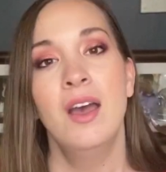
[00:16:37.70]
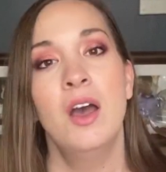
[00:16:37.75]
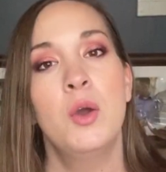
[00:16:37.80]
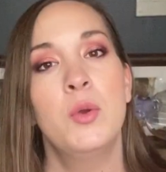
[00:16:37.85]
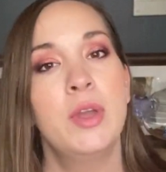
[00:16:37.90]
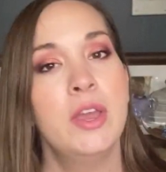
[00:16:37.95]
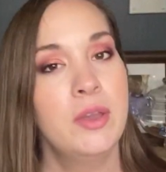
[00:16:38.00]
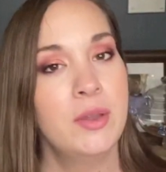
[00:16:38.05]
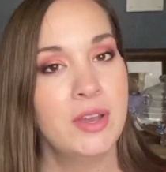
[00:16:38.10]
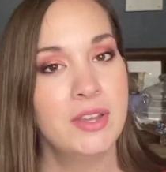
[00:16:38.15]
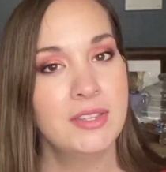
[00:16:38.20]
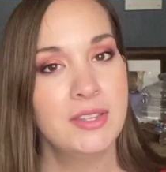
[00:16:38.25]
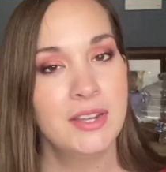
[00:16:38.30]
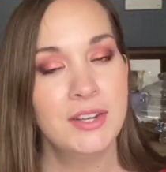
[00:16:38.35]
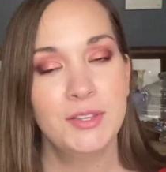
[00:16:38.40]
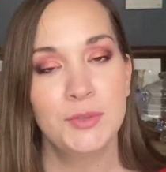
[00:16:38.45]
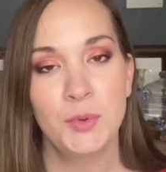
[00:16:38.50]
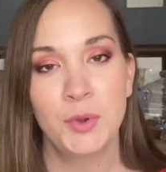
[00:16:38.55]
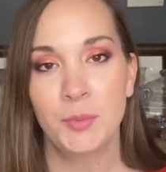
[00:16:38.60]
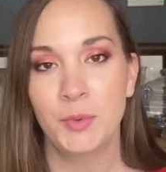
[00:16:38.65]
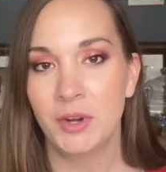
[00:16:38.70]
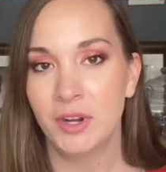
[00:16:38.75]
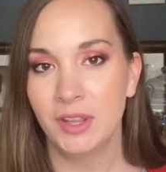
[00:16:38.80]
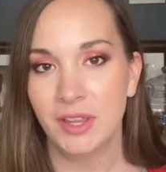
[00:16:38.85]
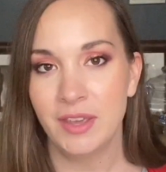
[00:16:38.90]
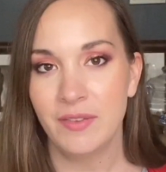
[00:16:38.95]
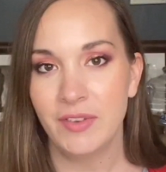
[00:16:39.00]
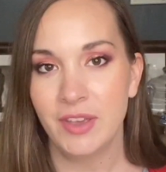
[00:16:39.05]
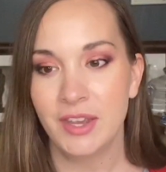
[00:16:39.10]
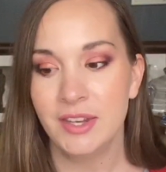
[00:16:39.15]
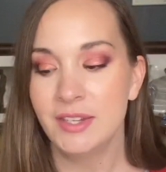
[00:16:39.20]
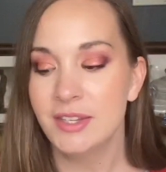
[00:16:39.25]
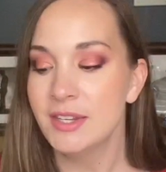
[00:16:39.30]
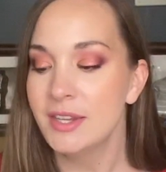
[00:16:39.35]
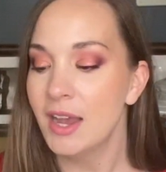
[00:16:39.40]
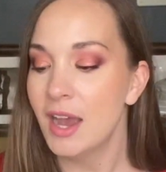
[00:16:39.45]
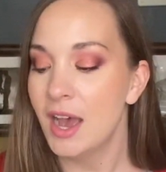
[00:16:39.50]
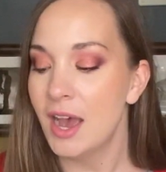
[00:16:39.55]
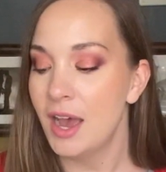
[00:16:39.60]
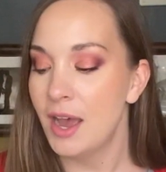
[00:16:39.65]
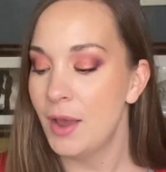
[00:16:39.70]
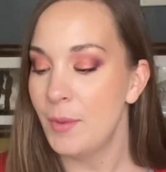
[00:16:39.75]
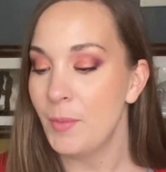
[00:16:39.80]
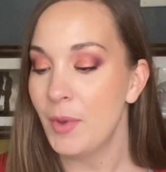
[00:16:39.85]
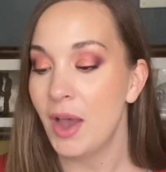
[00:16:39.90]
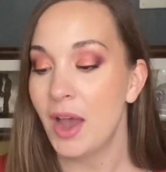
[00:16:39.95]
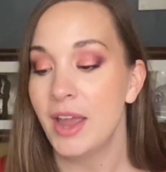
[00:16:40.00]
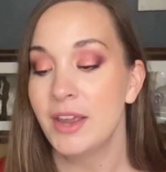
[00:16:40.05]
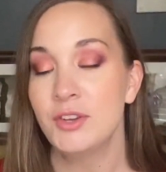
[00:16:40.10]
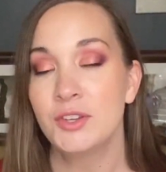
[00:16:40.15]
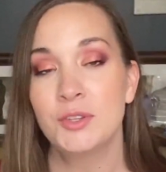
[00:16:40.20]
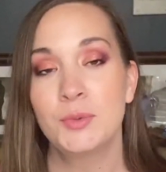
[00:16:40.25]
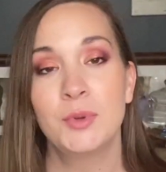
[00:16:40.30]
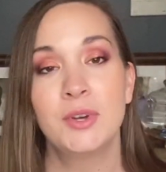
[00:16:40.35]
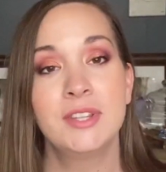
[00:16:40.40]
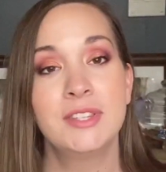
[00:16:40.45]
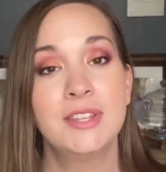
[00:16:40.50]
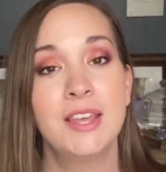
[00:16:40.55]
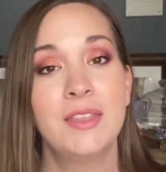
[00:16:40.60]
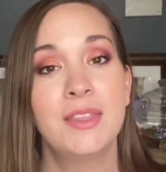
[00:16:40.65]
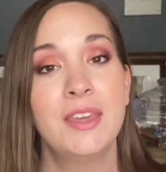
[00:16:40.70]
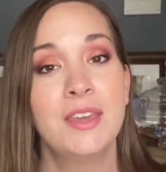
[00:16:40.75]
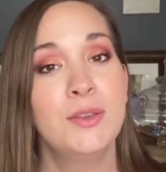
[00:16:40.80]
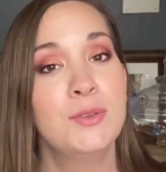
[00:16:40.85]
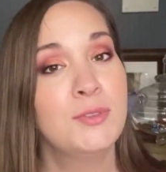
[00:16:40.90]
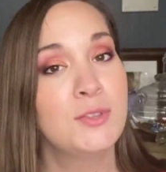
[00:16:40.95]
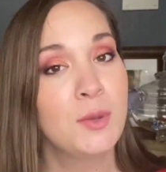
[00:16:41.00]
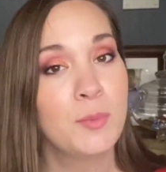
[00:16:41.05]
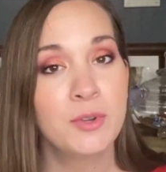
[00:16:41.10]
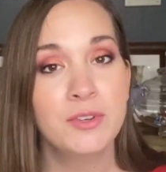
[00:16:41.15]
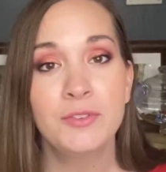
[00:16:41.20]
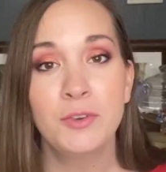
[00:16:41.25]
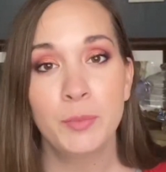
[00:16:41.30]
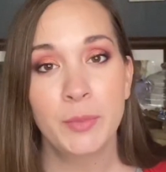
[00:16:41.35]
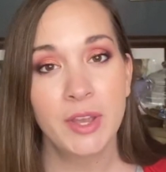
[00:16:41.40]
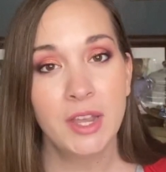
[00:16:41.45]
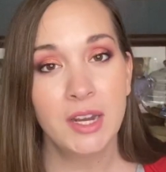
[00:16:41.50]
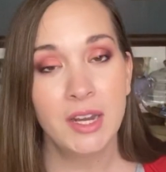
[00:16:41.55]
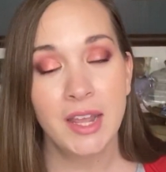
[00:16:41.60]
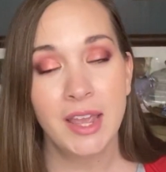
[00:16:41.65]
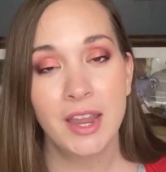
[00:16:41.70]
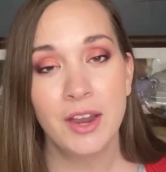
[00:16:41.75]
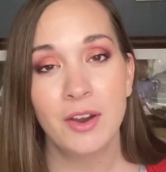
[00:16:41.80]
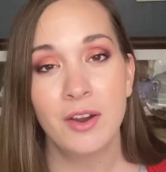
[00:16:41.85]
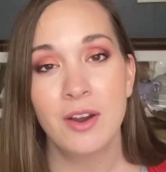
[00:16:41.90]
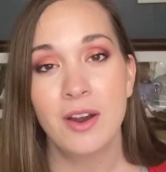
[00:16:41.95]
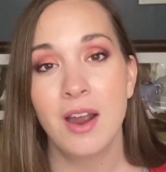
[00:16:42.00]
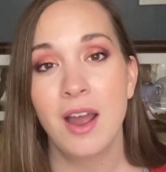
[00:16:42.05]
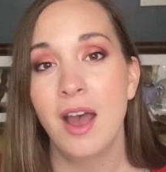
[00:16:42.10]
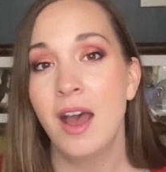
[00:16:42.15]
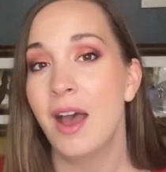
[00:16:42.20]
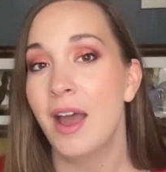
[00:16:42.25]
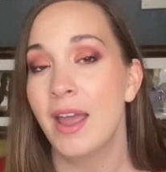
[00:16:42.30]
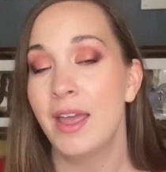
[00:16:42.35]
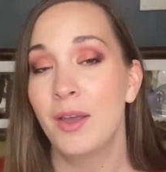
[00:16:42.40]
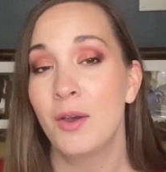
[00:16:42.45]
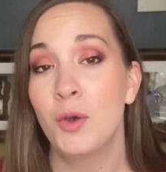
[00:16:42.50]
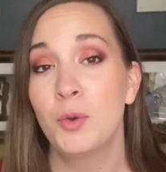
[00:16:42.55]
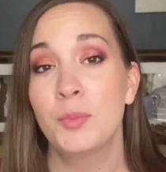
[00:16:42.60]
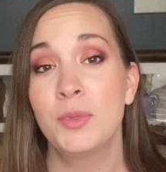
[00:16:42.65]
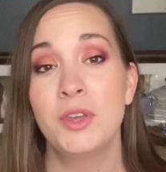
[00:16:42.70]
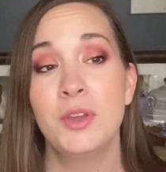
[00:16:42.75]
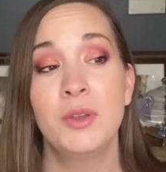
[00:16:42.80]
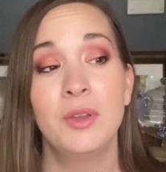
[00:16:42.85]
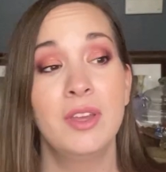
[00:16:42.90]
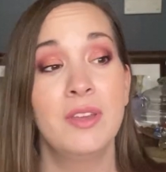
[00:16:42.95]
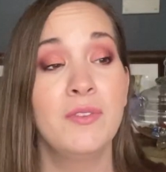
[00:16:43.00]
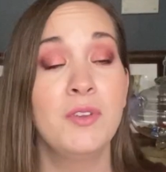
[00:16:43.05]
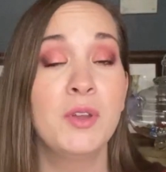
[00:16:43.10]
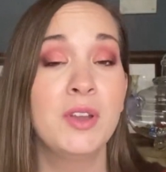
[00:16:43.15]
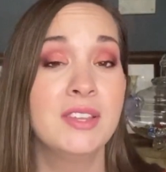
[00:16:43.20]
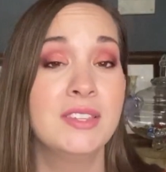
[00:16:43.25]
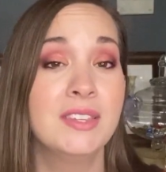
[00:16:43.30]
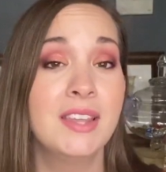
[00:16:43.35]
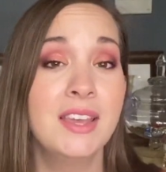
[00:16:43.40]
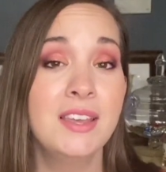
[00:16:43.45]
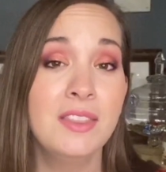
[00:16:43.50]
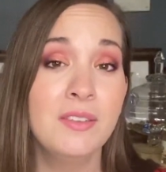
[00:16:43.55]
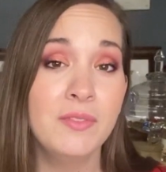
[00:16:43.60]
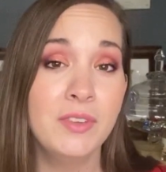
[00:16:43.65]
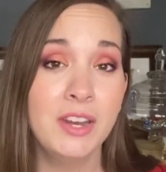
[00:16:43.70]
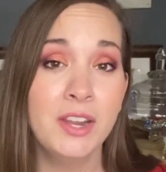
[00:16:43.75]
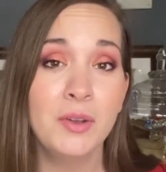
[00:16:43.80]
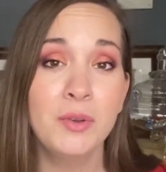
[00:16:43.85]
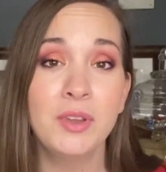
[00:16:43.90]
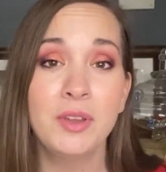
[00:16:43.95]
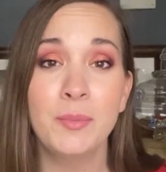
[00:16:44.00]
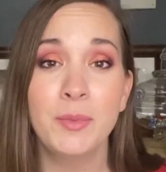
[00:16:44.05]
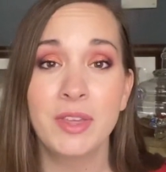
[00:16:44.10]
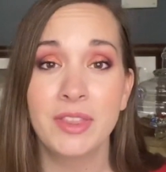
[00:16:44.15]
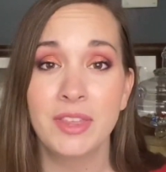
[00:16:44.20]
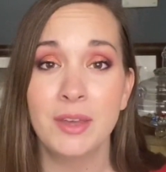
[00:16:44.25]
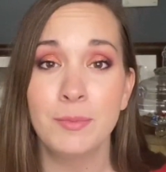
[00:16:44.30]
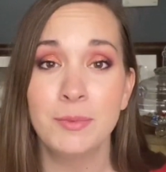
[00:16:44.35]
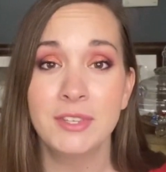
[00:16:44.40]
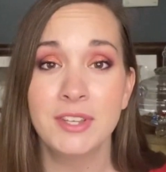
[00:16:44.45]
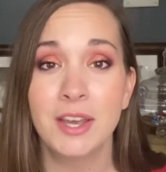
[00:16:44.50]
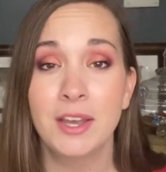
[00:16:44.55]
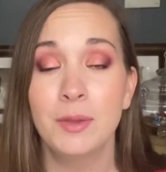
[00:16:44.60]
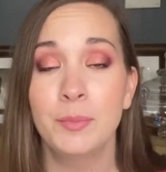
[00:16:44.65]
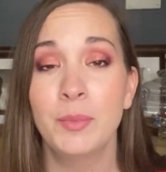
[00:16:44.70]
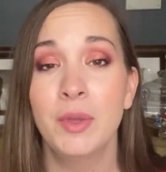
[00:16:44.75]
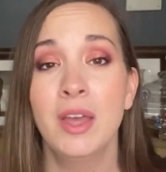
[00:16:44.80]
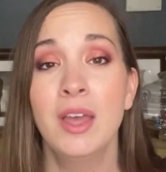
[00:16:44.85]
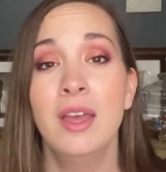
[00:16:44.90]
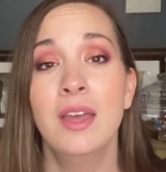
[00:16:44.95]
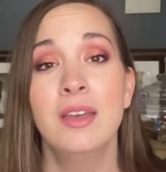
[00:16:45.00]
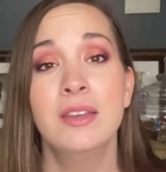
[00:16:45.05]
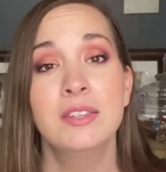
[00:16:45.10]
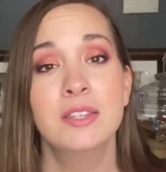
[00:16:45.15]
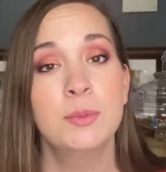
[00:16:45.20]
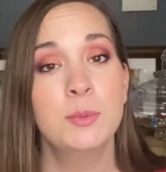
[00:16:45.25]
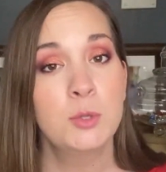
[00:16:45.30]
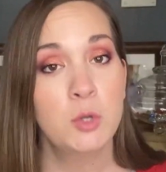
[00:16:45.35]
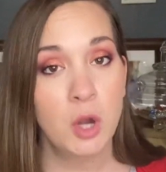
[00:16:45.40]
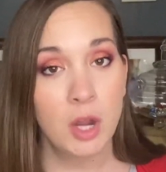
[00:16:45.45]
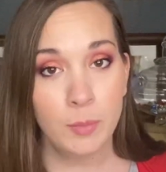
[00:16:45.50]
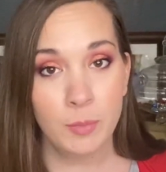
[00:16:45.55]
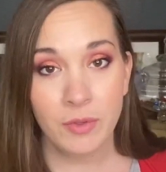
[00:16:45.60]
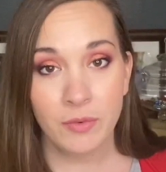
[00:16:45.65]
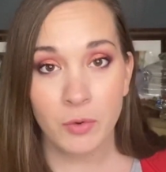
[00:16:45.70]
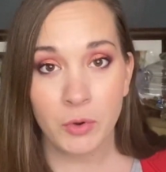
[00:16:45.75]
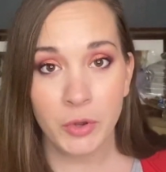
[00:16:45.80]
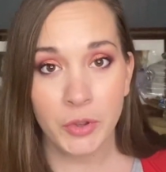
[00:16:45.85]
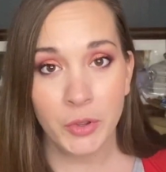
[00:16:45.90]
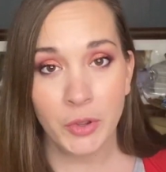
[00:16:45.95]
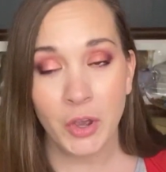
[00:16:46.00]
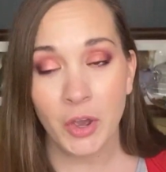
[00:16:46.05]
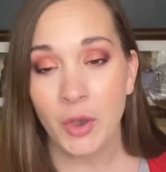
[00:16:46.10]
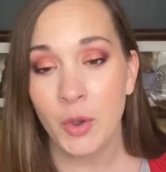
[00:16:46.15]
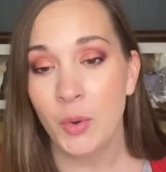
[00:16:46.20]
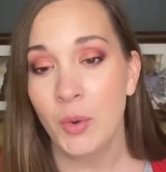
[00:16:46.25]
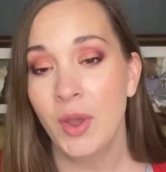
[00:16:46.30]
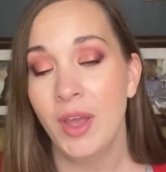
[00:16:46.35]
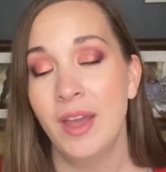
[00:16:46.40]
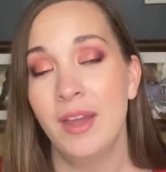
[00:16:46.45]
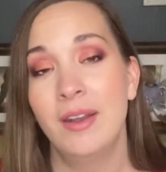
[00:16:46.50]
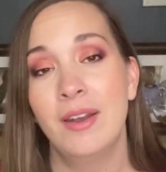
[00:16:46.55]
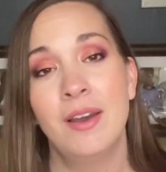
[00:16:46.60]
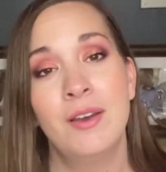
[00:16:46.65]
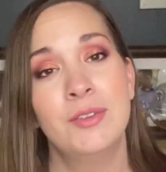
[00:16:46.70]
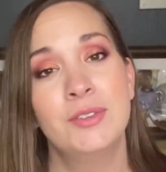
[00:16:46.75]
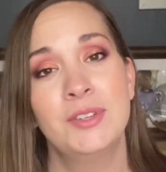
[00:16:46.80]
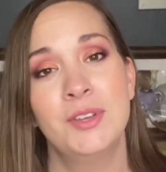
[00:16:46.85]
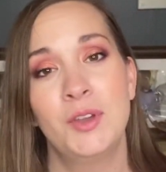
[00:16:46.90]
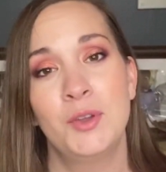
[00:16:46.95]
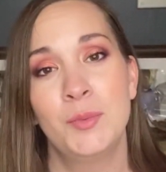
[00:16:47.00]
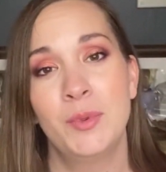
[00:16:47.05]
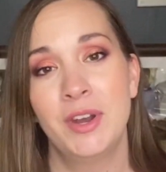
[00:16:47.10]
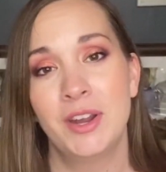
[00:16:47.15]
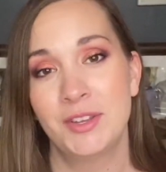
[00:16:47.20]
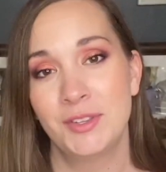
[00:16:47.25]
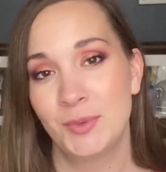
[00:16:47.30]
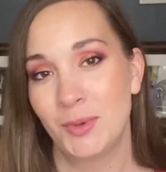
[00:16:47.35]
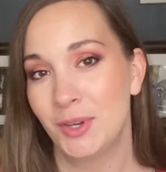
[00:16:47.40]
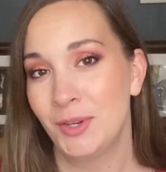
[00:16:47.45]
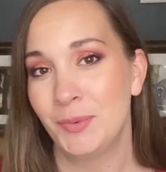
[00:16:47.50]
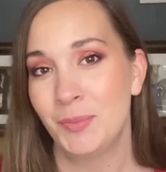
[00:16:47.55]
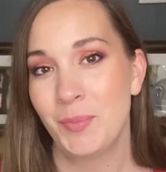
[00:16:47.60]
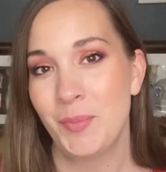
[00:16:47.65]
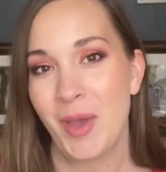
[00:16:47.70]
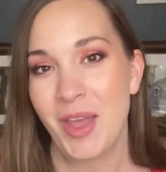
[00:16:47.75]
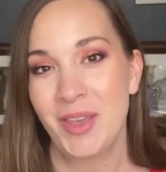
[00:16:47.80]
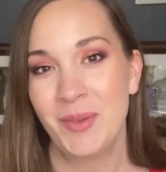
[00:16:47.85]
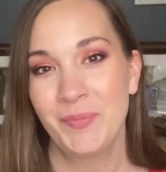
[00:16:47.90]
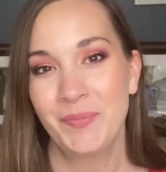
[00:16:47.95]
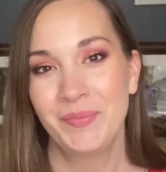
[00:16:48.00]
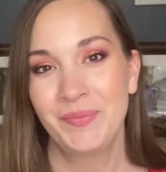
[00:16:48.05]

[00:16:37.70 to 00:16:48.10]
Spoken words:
Okay, guys, that is where I'm gonna leave it. I just wanna say thank you so much for being here. I hope that if you guys like the video, give me a thumbs up, subscribe before you go, and I'll see you in my next one. Bye.